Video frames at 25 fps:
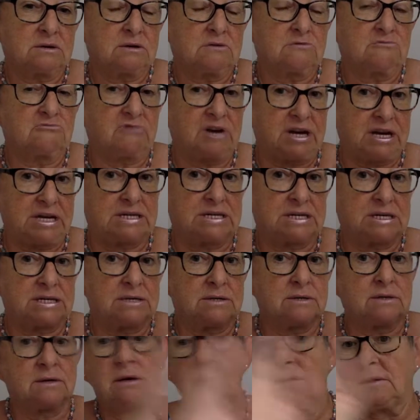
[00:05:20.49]

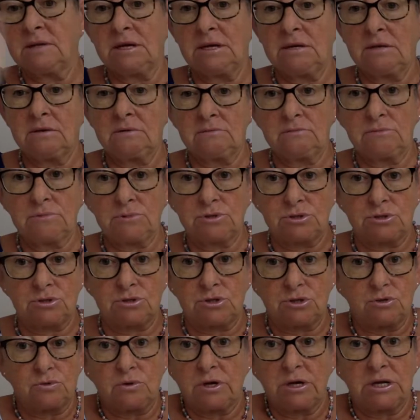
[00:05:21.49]
reading and then
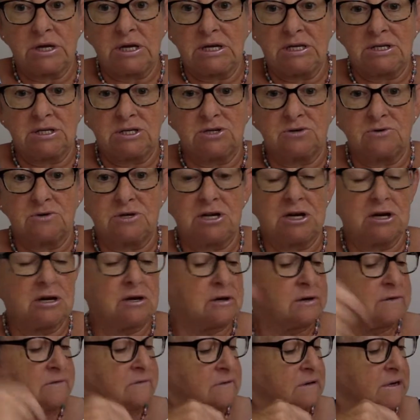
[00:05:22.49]
do what you need to do in your
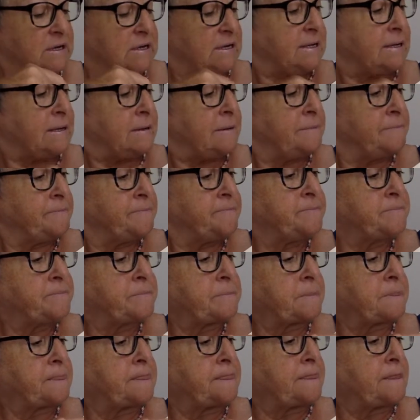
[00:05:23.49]
life.
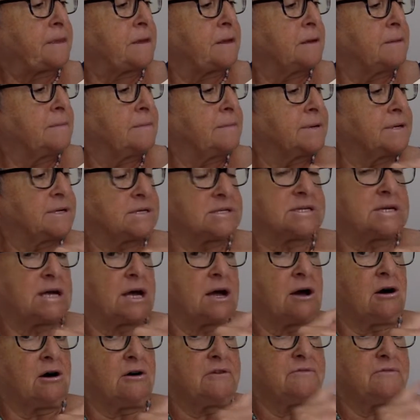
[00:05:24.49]
But as I